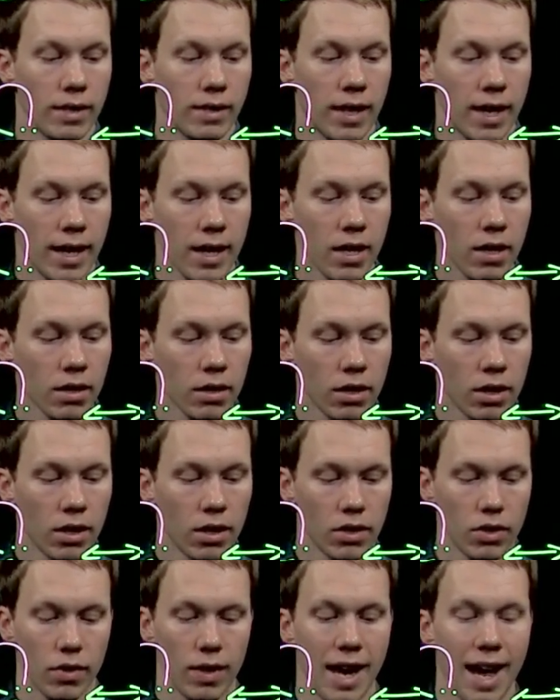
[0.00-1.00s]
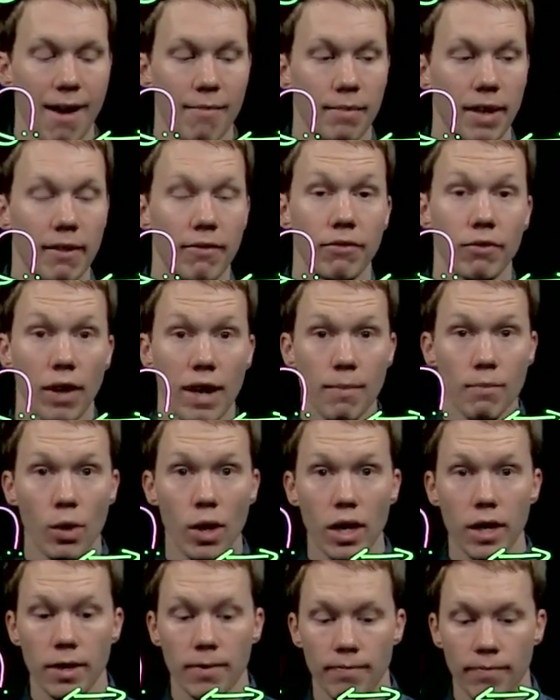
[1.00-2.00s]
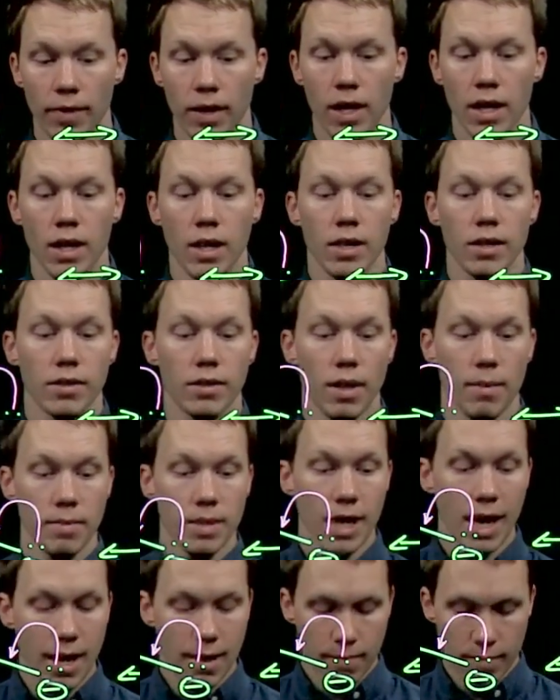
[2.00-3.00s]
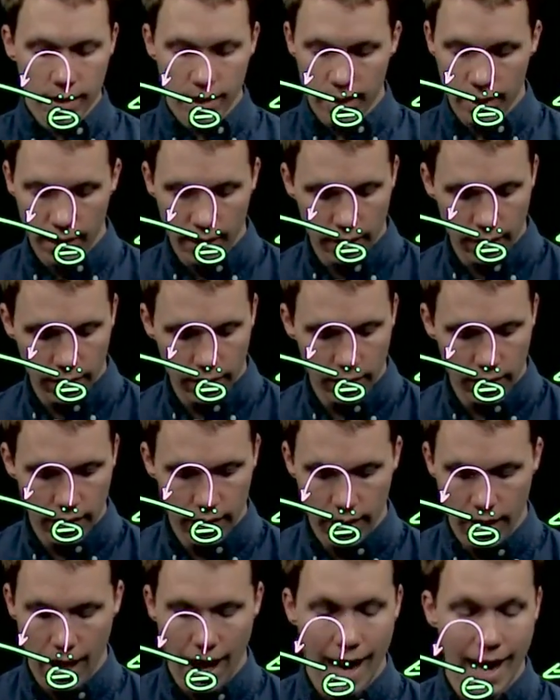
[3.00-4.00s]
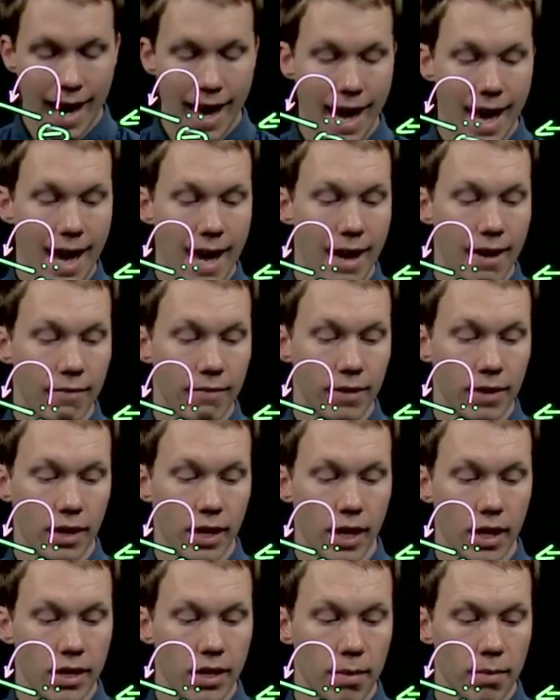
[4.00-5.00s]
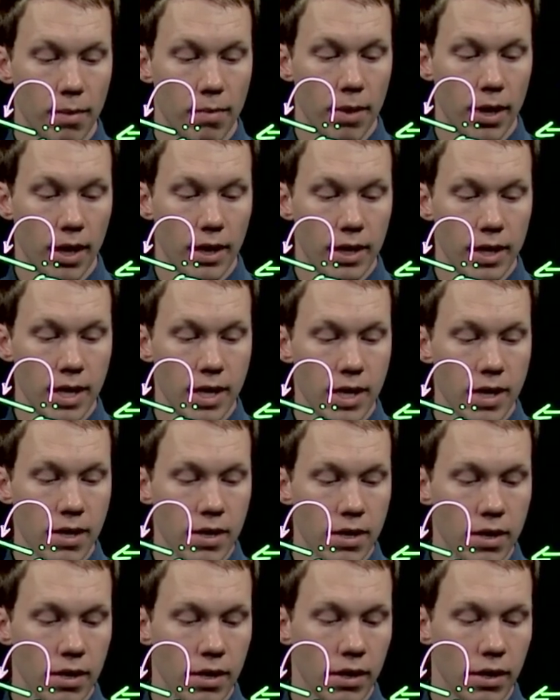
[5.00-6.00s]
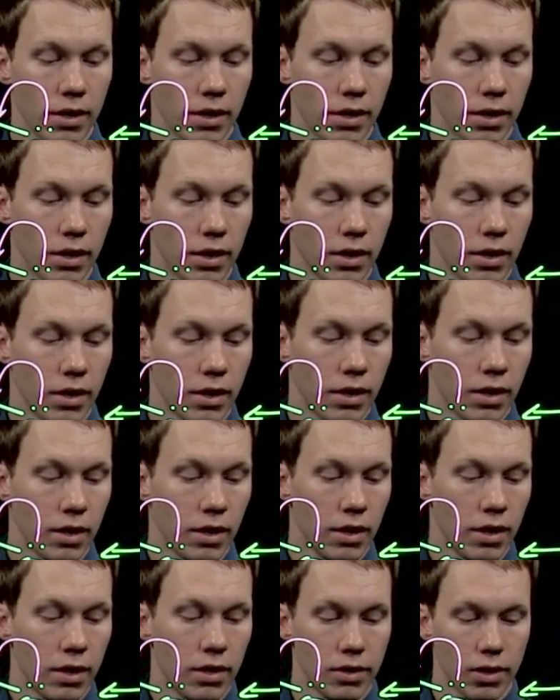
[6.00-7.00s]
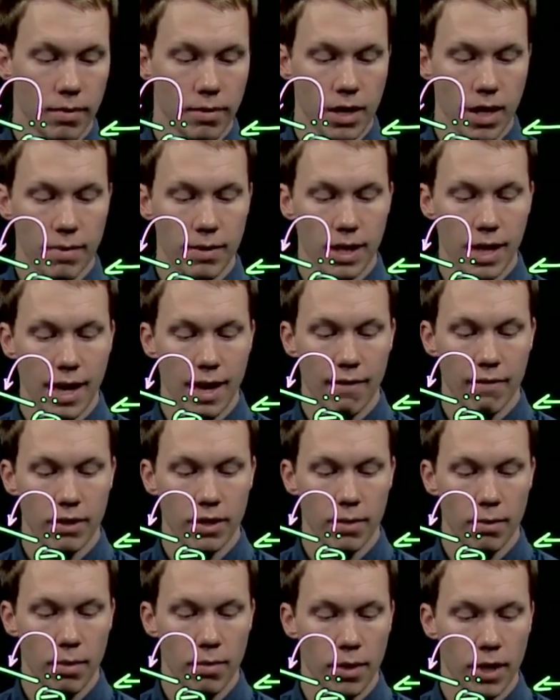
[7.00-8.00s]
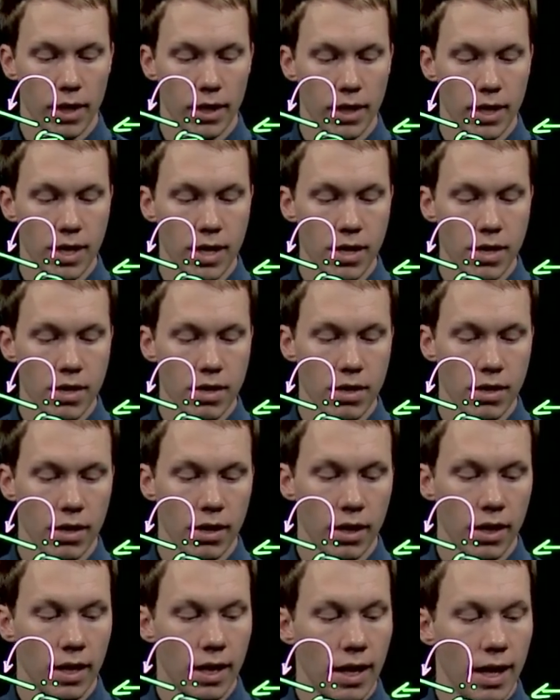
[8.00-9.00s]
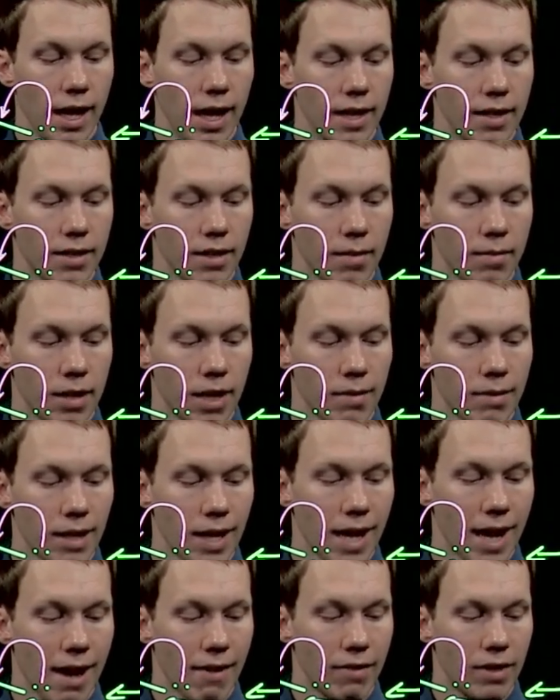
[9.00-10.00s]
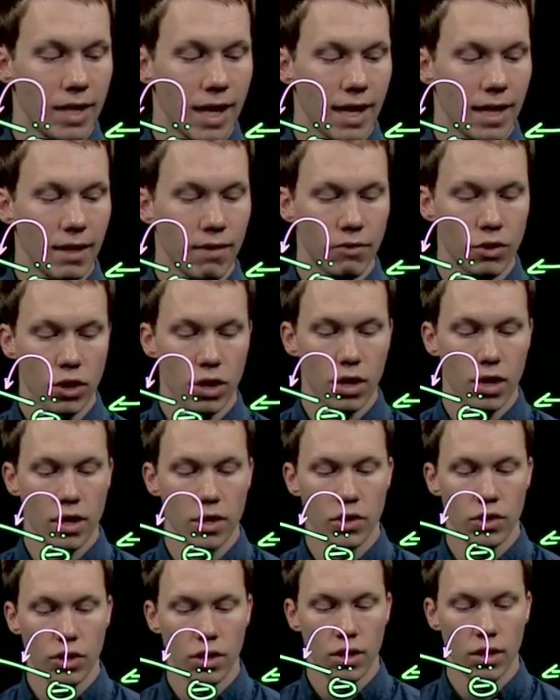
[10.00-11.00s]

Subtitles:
there. So I have my framework. Sometimes I have a double bond here. Sometimes I have a double bond here. And sometimes I have a negative charge